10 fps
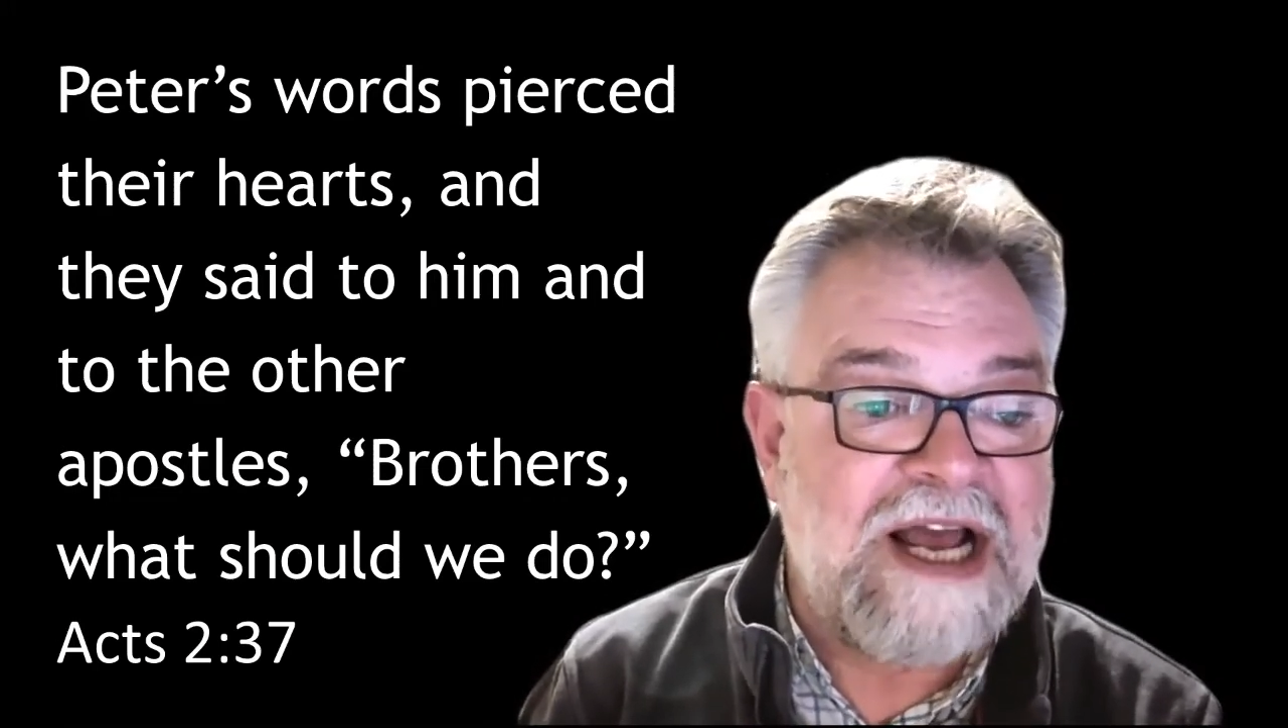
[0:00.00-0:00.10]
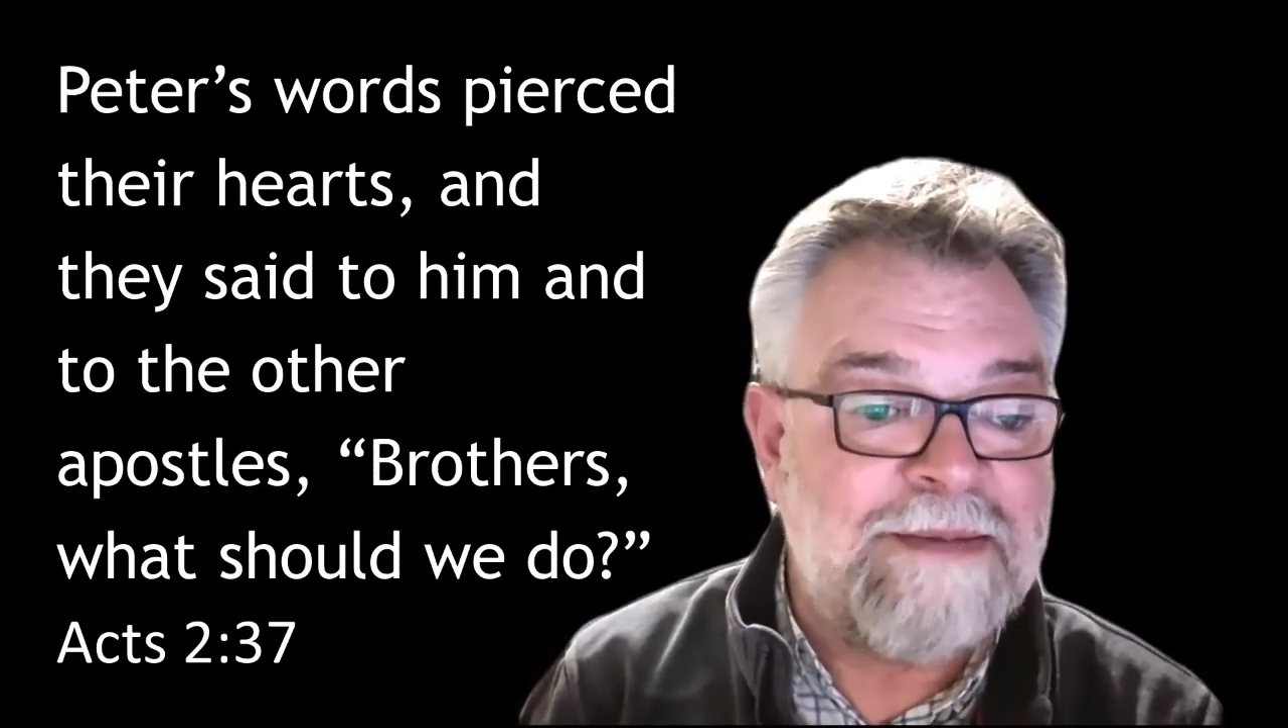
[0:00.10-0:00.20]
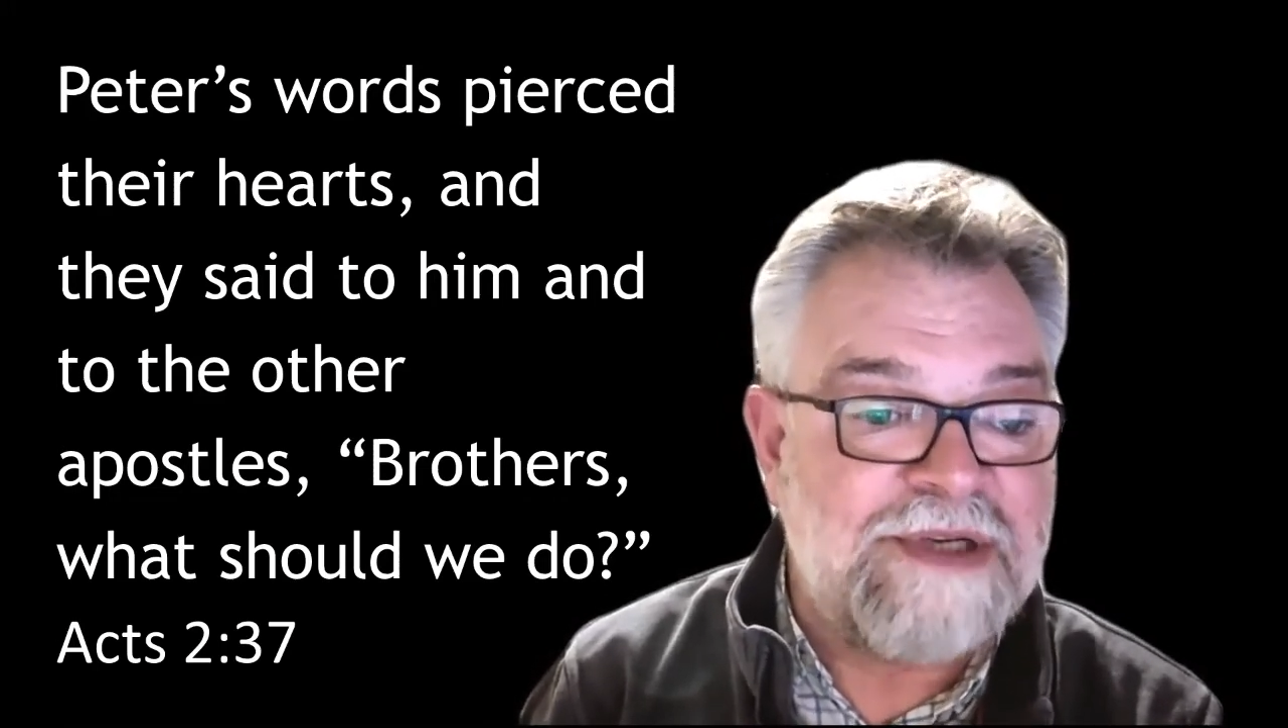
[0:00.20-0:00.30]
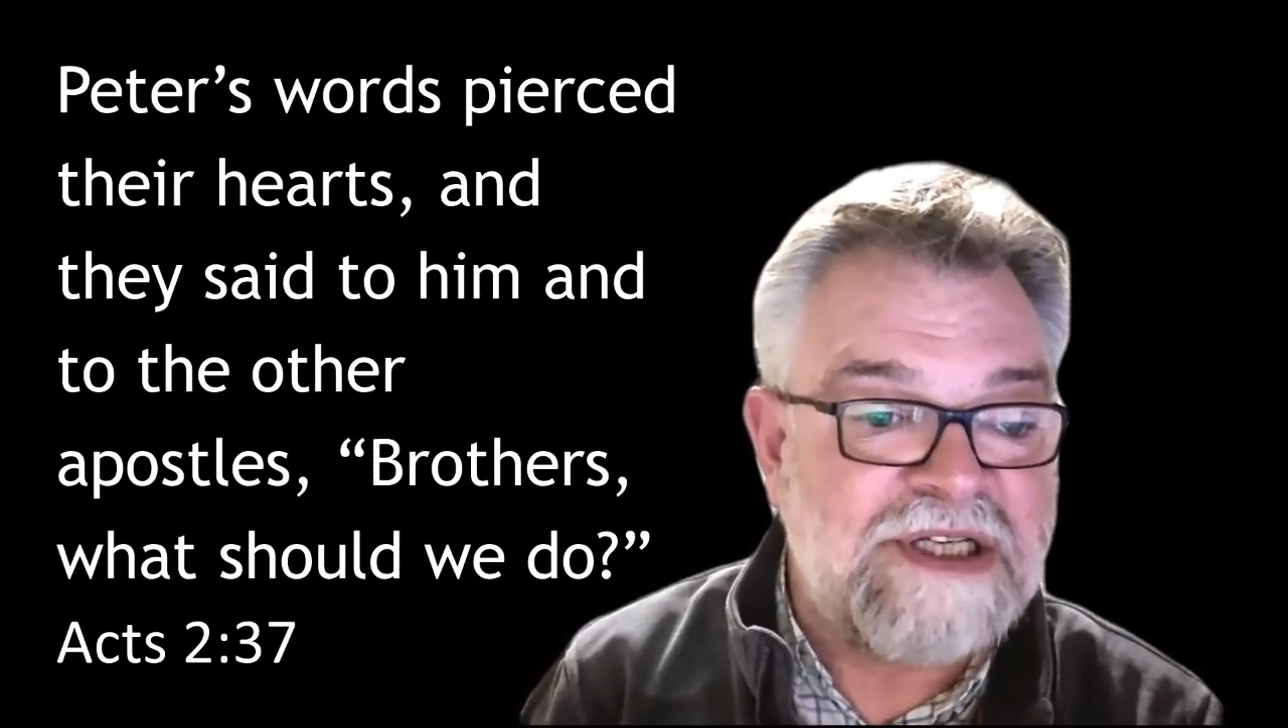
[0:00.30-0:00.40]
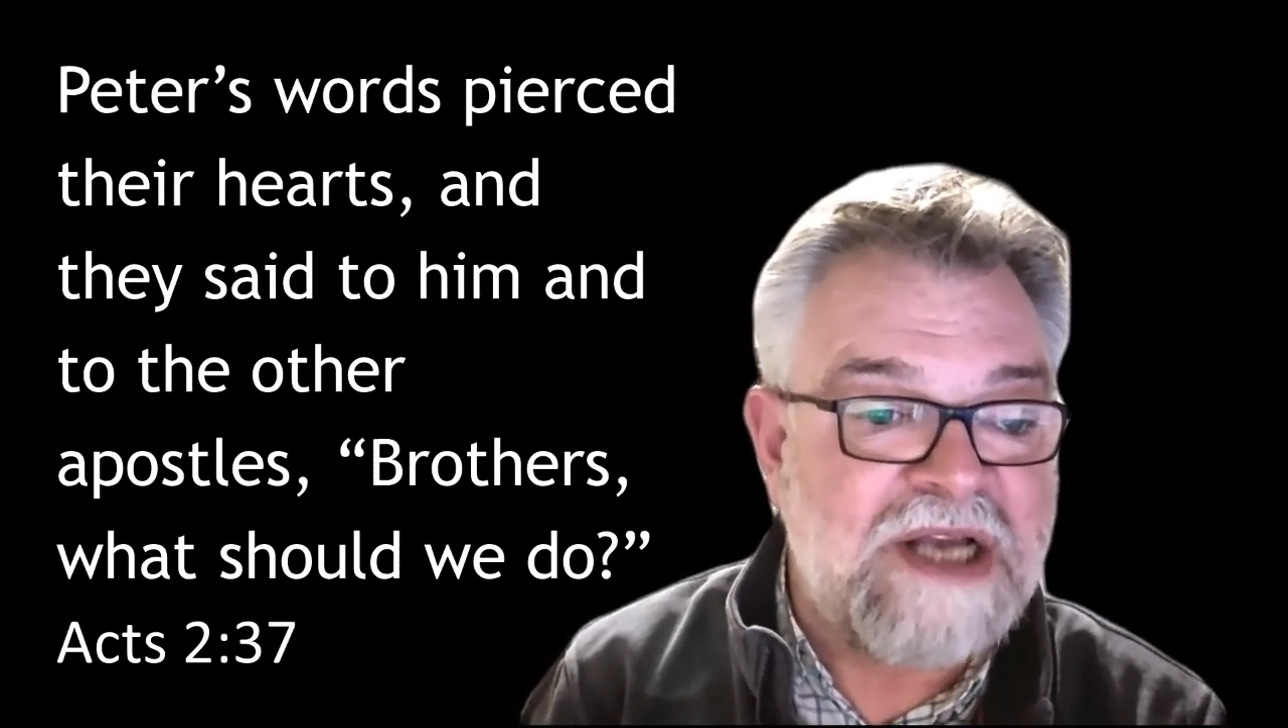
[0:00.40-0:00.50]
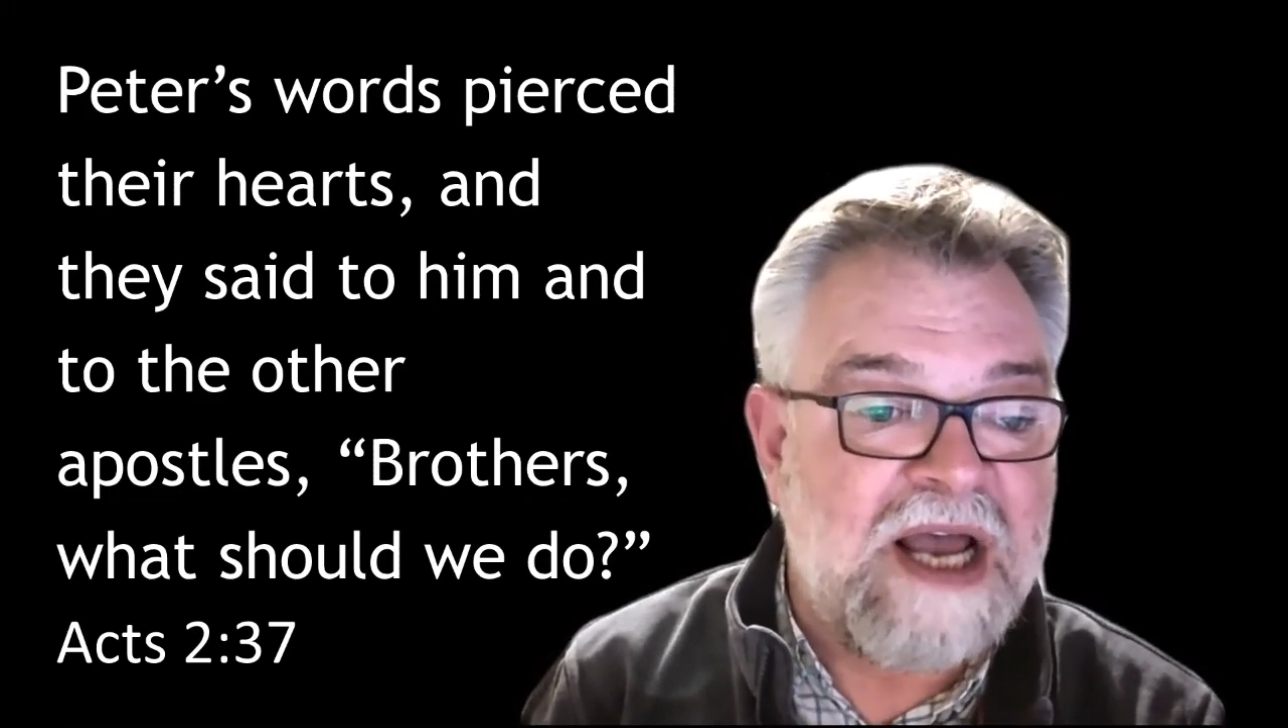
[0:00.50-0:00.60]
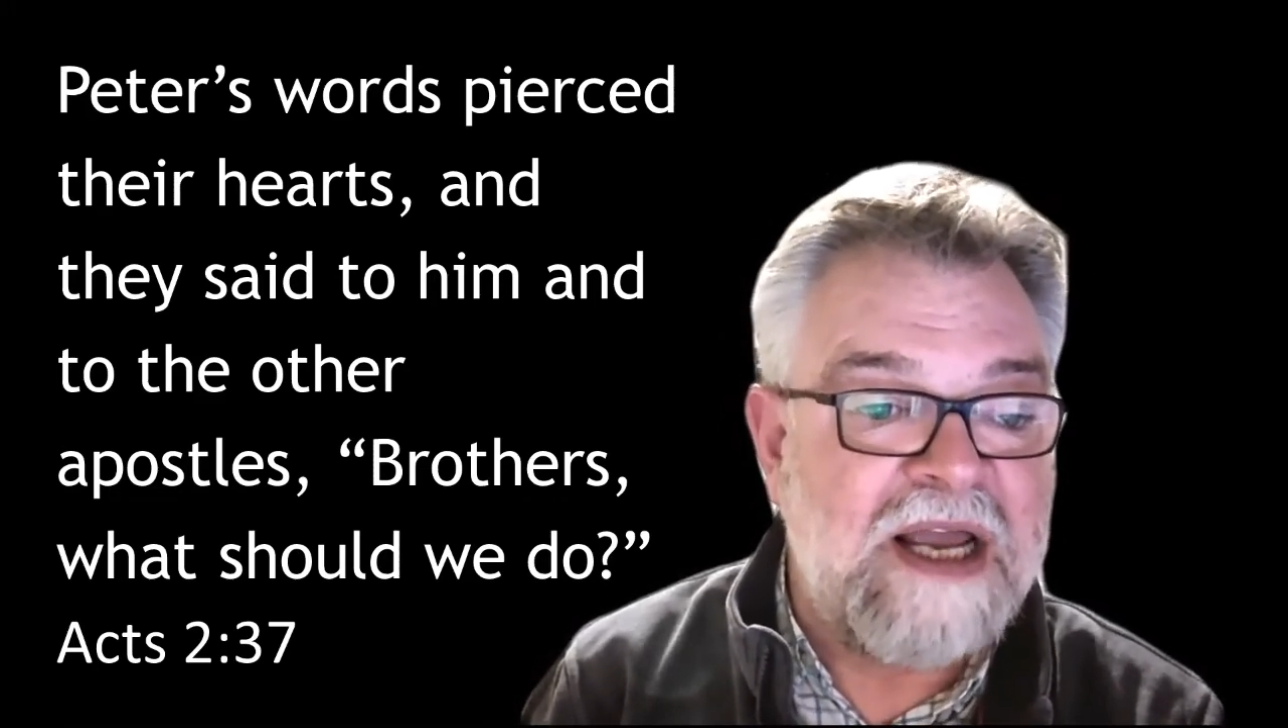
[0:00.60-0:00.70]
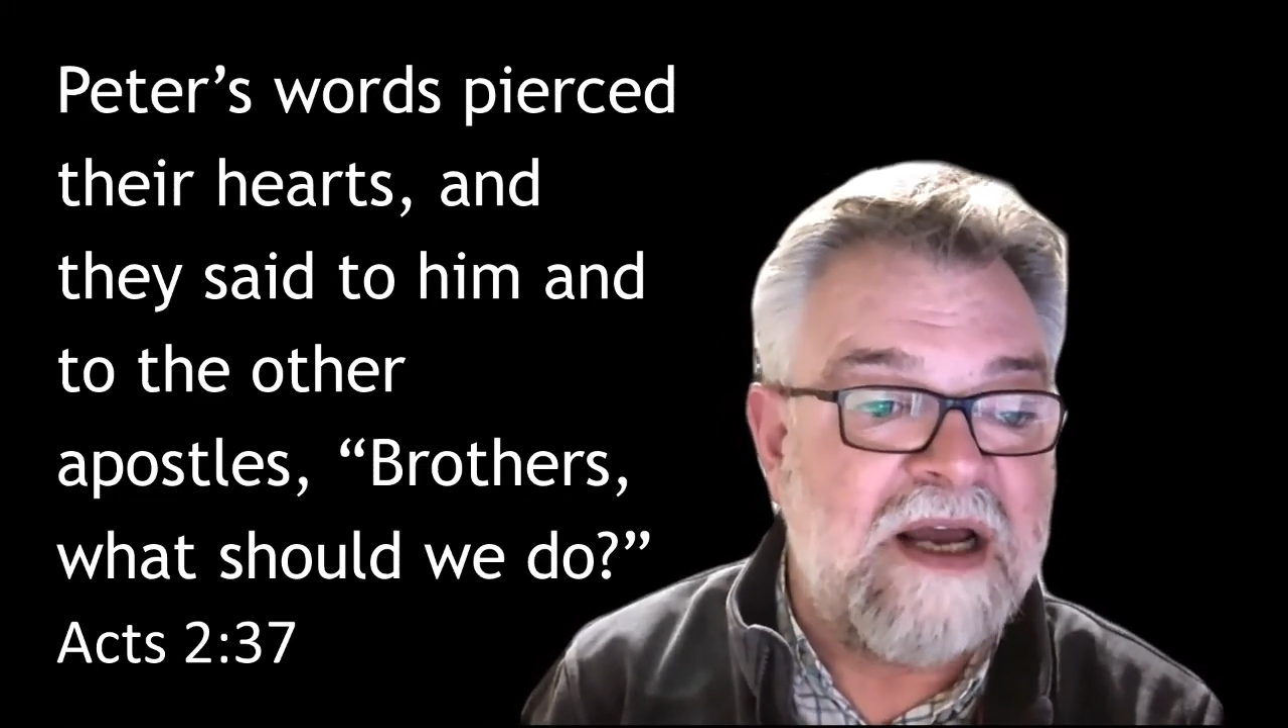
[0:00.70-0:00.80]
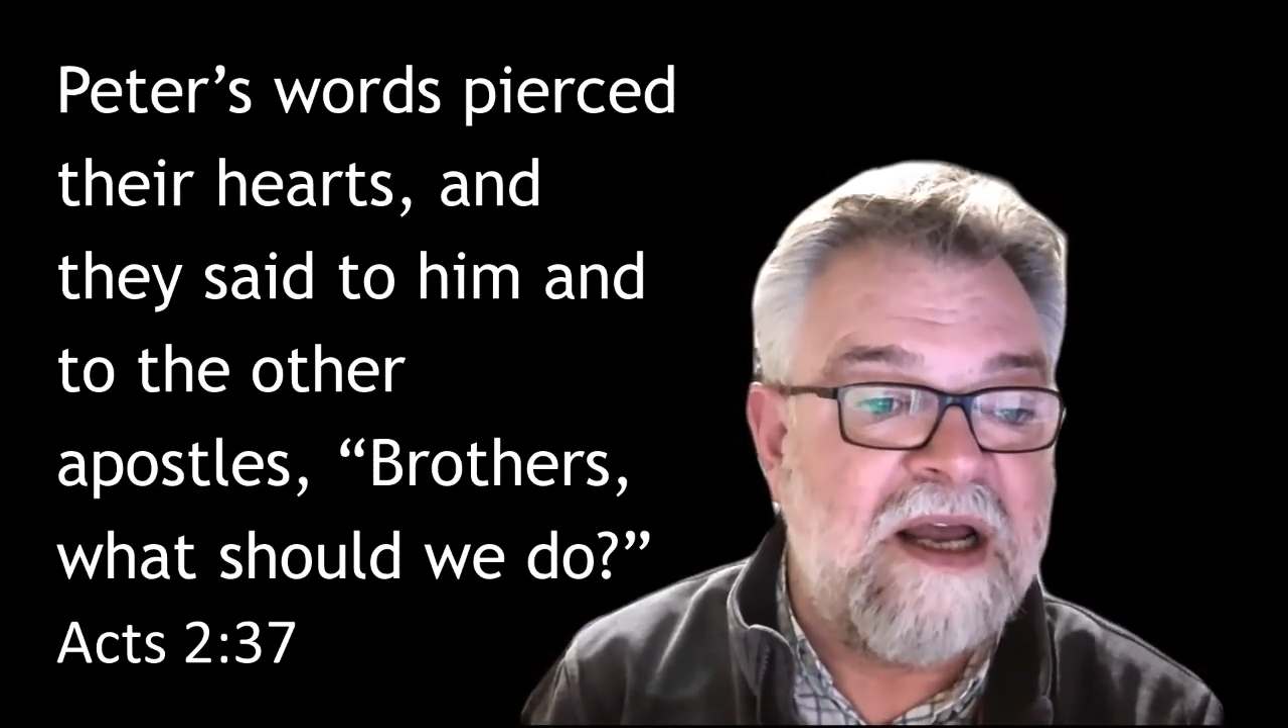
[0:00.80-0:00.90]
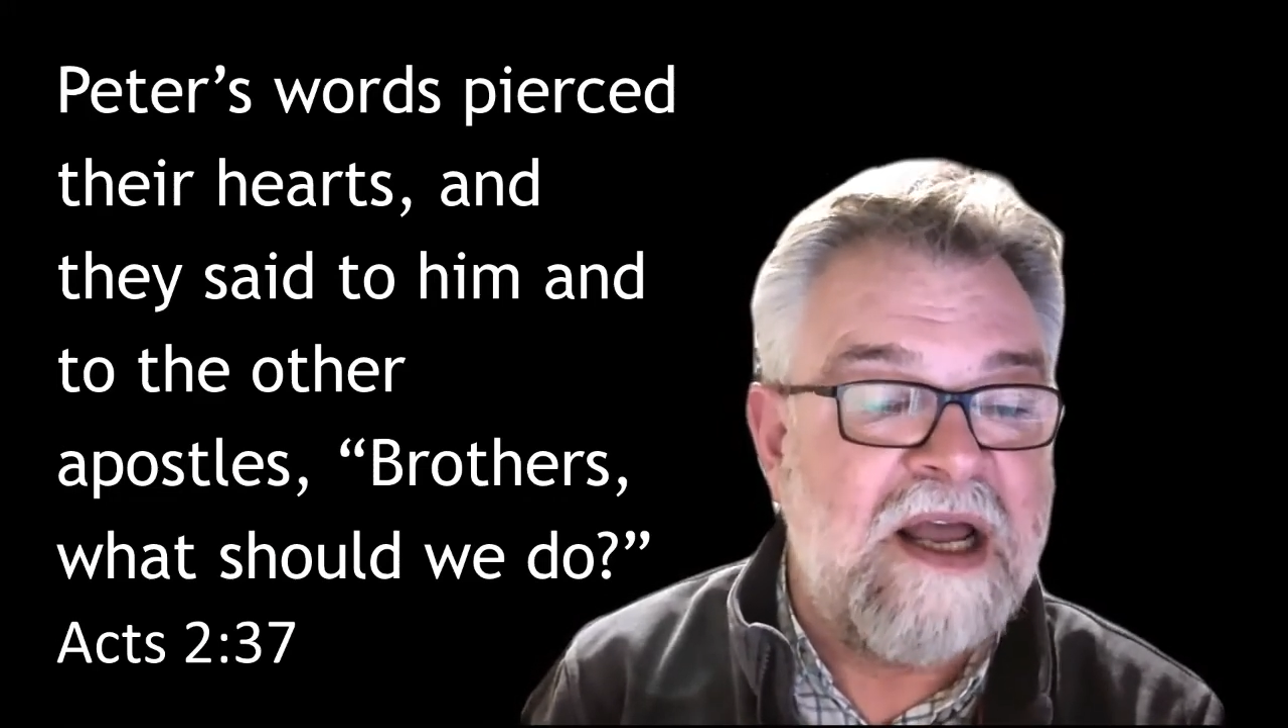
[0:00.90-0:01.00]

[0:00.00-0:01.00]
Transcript: and Messiah,